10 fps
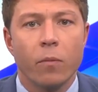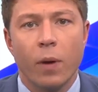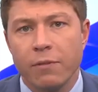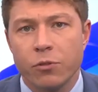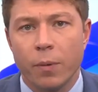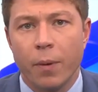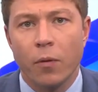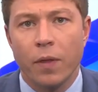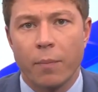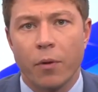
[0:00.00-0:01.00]
We have to
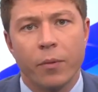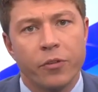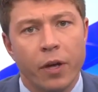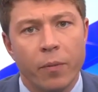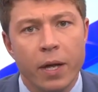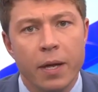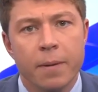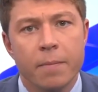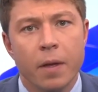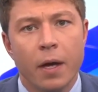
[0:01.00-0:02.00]
uphold that promise, don't we?
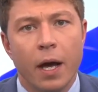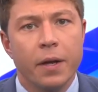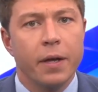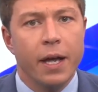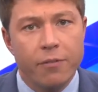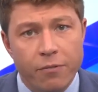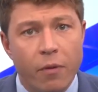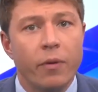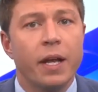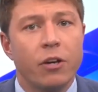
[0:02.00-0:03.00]
And if
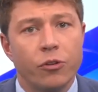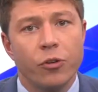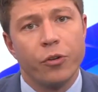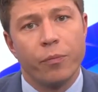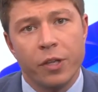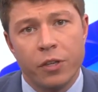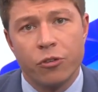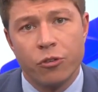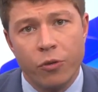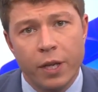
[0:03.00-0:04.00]
foreign nationals on
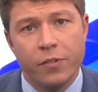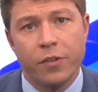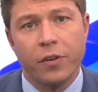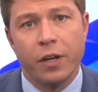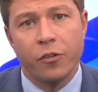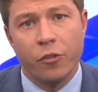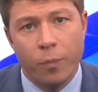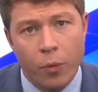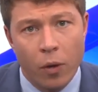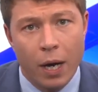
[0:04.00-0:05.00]
British streets decide to
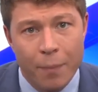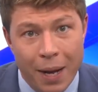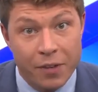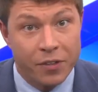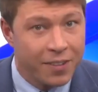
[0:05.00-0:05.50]
support Hamas,